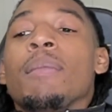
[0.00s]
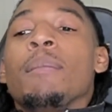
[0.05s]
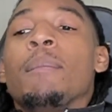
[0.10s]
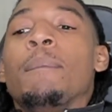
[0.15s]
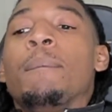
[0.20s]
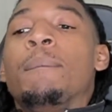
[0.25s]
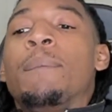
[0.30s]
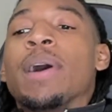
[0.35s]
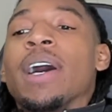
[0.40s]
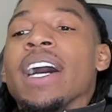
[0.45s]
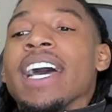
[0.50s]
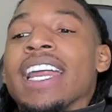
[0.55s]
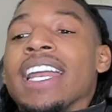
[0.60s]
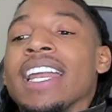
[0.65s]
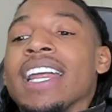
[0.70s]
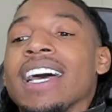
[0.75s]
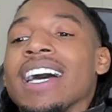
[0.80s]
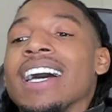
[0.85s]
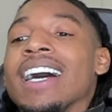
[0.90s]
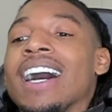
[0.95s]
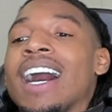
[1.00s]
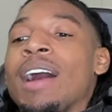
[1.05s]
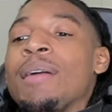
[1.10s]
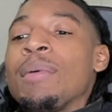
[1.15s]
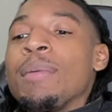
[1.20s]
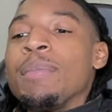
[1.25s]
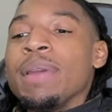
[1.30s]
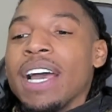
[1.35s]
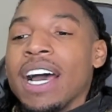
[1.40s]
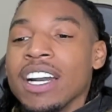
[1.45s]
But I'm
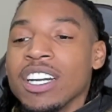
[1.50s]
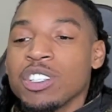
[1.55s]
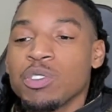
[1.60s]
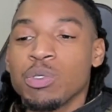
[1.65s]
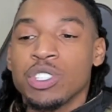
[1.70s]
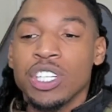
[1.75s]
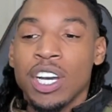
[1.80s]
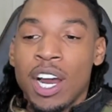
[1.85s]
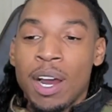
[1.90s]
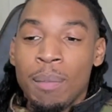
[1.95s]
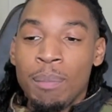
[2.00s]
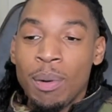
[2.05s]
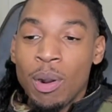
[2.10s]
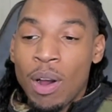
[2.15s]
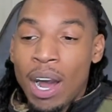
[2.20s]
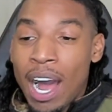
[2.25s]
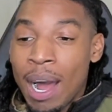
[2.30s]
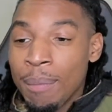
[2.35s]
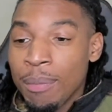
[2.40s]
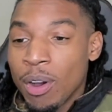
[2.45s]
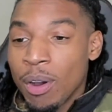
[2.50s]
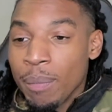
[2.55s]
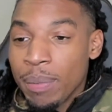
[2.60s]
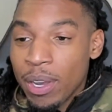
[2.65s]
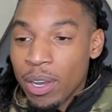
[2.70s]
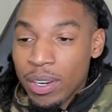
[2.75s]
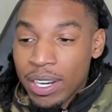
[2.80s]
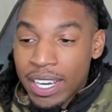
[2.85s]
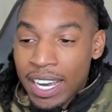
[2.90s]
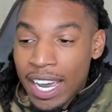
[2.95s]
gonna be honest with y'all, bro. I'm gonna be
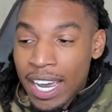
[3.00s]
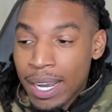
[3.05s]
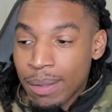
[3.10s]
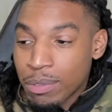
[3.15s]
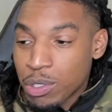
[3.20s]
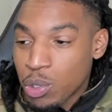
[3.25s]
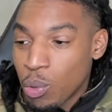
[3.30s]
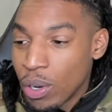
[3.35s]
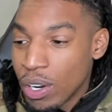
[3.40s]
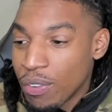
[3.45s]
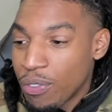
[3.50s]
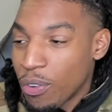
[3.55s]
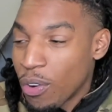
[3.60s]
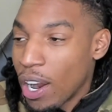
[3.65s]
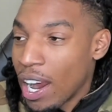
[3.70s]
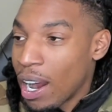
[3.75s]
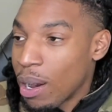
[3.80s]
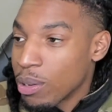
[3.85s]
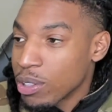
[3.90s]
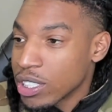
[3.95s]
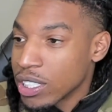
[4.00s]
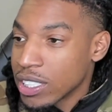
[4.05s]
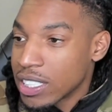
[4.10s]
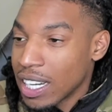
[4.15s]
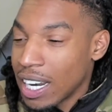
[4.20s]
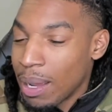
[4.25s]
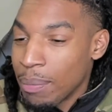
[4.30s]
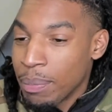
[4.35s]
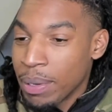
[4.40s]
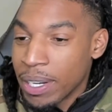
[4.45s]
on the game twenty-four hours
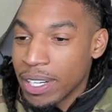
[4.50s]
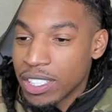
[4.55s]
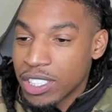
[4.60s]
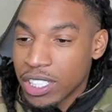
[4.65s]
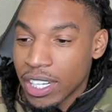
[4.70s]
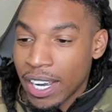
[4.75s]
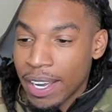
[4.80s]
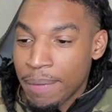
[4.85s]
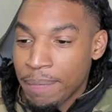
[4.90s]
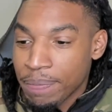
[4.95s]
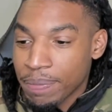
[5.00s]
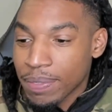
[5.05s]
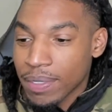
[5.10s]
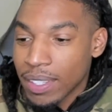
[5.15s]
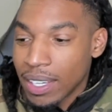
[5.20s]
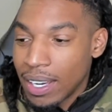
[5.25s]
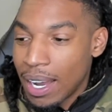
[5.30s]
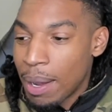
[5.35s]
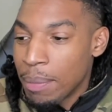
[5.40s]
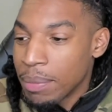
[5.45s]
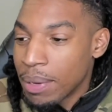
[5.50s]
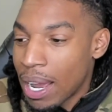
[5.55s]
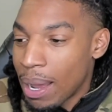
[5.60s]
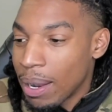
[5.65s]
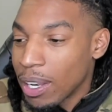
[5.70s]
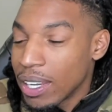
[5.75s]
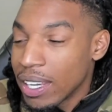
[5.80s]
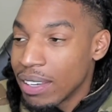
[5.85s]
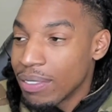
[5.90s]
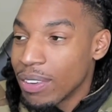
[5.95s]
until I beat it, chat. I'm
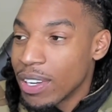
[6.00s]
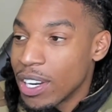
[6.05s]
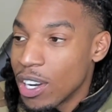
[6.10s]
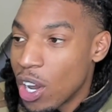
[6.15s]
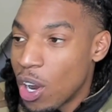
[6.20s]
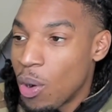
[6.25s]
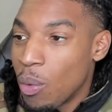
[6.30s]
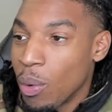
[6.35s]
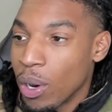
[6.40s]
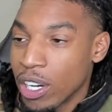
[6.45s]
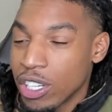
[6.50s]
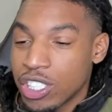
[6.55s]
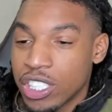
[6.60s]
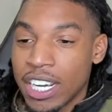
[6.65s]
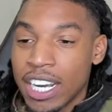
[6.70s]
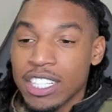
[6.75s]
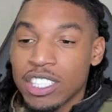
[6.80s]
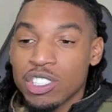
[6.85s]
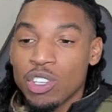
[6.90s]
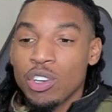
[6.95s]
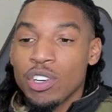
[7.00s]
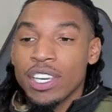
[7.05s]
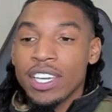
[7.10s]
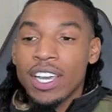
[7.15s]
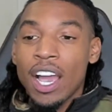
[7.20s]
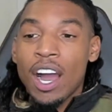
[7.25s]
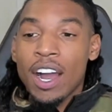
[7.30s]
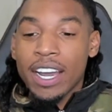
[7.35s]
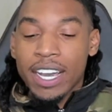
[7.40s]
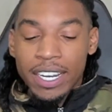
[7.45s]
not leaving nowhere, chat. So
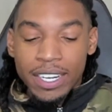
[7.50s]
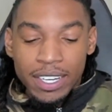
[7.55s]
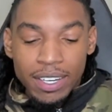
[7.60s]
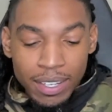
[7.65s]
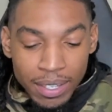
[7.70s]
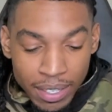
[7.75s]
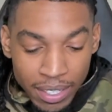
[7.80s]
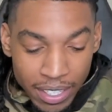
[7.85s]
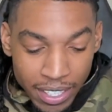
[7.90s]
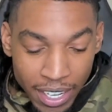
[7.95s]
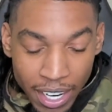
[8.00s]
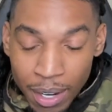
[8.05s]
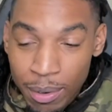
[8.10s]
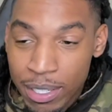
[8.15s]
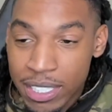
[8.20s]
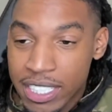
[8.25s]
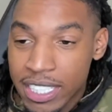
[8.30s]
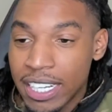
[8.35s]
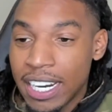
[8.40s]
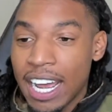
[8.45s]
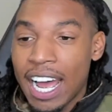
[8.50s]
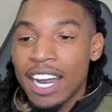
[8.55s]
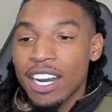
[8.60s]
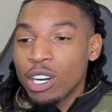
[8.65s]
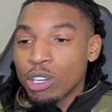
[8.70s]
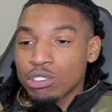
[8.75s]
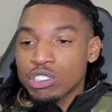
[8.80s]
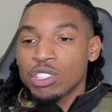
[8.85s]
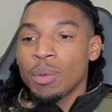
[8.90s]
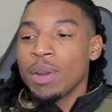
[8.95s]
y'all can guarantee that. I
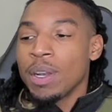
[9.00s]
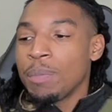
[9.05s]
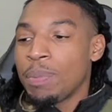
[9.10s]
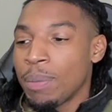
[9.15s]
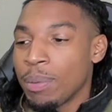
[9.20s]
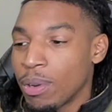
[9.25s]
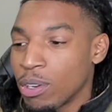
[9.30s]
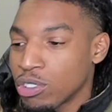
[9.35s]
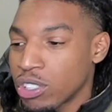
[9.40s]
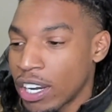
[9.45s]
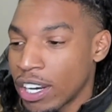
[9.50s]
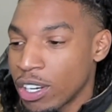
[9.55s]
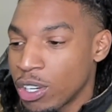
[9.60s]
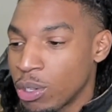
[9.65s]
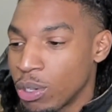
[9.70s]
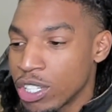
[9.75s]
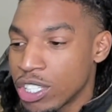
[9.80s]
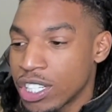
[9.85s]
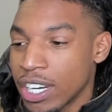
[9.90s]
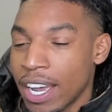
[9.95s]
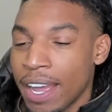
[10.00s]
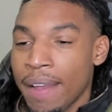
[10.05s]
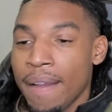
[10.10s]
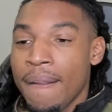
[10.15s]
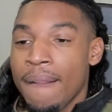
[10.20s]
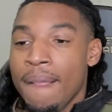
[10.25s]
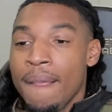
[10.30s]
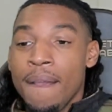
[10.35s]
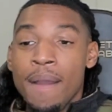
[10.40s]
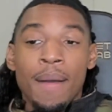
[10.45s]
know so many people gonna try to do it,
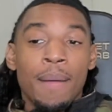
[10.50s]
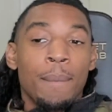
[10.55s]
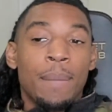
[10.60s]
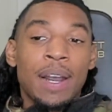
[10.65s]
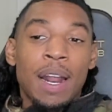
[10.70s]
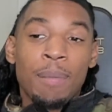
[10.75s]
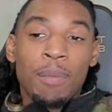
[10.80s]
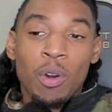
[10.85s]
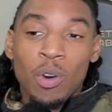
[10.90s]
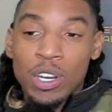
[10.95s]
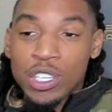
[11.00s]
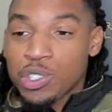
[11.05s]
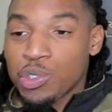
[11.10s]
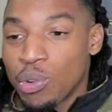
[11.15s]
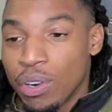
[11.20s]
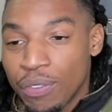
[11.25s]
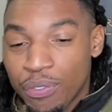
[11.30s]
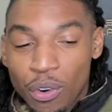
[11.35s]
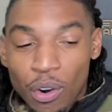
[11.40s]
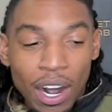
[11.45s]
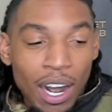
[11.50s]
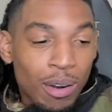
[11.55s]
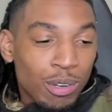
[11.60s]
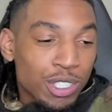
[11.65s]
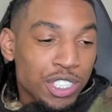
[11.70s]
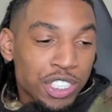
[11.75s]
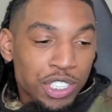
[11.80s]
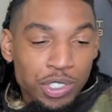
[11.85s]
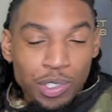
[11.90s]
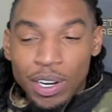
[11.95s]
chat. But I'm going twenty-four
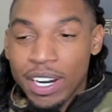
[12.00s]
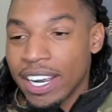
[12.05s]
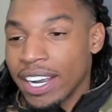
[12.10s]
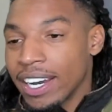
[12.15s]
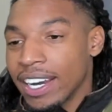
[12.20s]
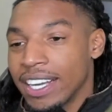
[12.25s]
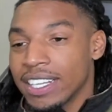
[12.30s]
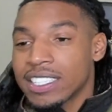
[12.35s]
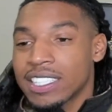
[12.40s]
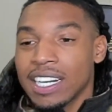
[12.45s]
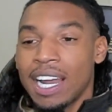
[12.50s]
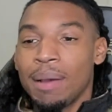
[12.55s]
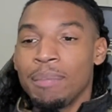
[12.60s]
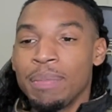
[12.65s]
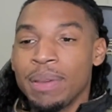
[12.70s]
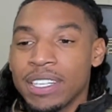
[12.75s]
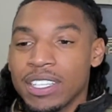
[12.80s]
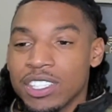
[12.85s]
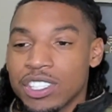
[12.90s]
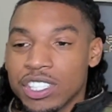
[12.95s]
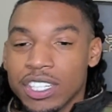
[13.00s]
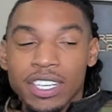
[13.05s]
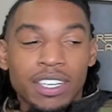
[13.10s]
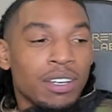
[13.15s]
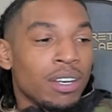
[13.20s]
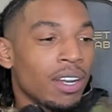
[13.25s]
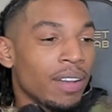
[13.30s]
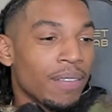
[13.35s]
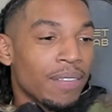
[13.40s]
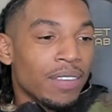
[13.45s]
hours straight until I beat the
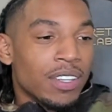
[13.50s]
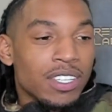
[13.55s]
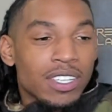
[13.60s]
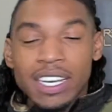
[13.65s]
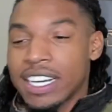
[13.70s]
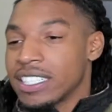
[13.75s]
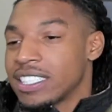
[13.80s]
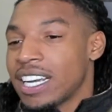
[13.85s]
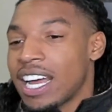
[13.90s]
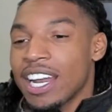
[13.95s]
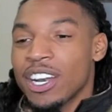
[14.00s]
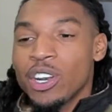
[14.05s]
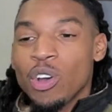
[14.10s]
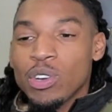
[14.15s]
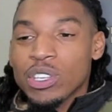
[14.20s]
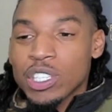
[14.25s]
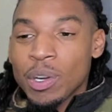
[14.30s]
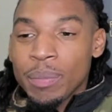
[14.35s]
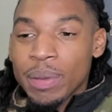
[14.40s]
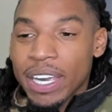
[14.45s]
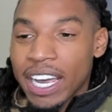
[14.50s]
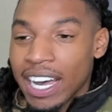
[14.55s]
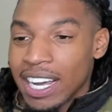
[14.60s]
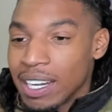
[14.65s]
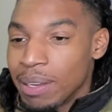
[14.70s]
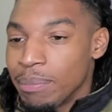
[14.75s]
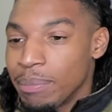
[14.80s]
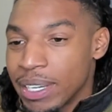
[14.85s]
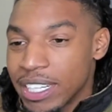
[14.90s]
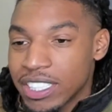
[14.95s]
shit. Because y'all know it's gonna be
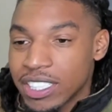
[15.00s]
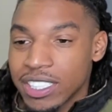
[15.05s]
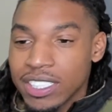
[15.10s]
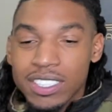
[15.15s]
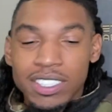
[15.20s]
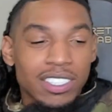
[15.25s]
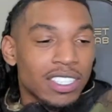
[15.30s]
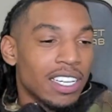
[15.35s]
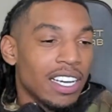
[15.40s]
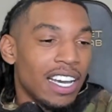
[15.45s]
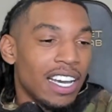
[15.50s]
hella missions.